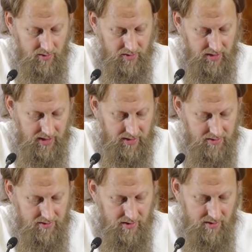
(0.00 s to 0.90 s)
Okay,
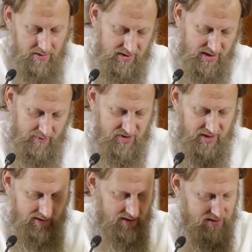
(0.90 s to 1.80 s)
and some
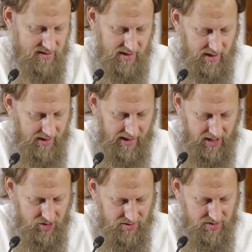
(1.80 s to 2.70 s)
say it is an
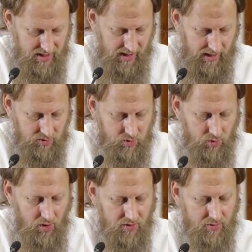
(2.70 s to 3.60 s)
angel saying it.
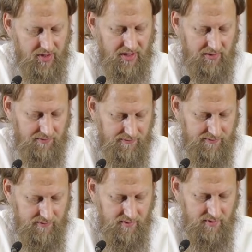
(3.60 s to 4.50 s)
Do not
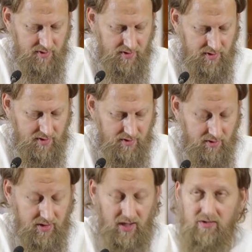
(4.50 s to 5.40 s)
grieve.
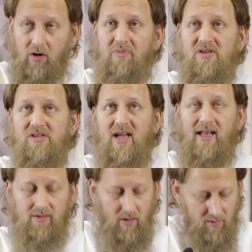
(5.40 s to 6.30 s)
Okay, don't be
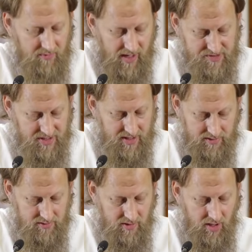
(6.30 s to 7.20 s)
sad, don't be
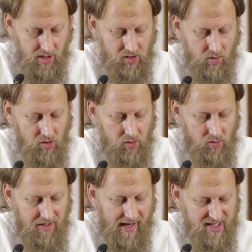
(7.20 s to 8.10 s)
upset. Your
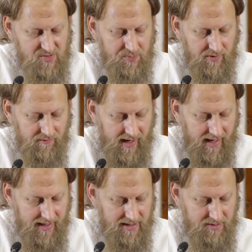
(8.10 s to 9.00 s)
Lord has
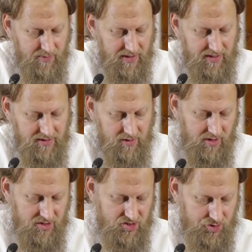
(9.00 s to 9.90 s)
provided beneath
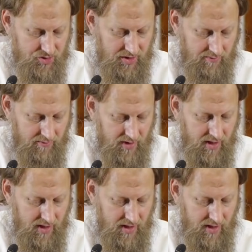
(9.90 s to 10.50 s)
you a stream,